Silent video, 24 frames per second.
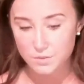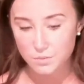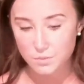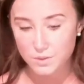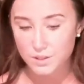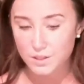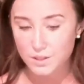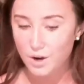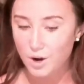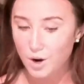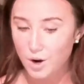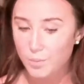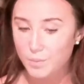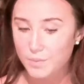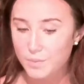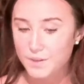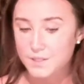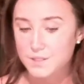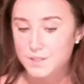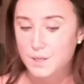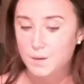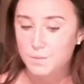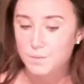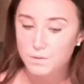with the hope
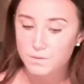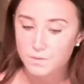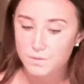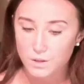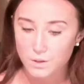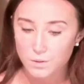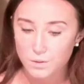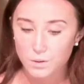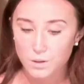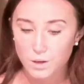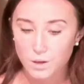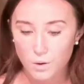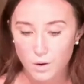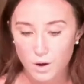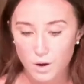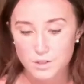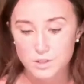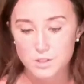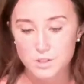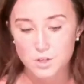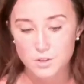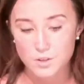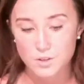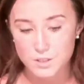that some of you will go on
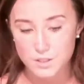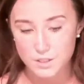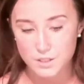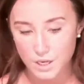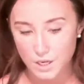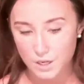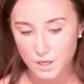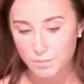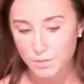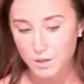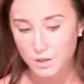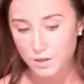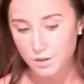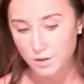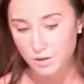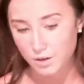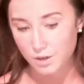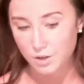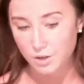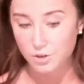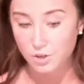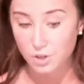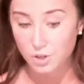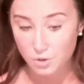to do the same in your
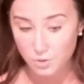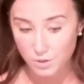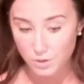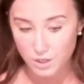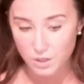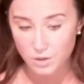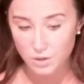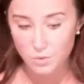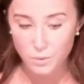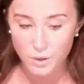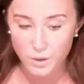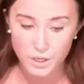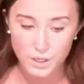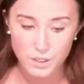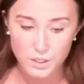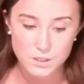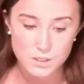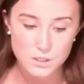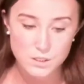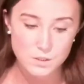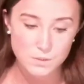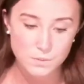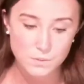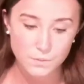unique
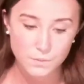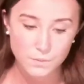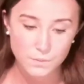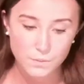ways.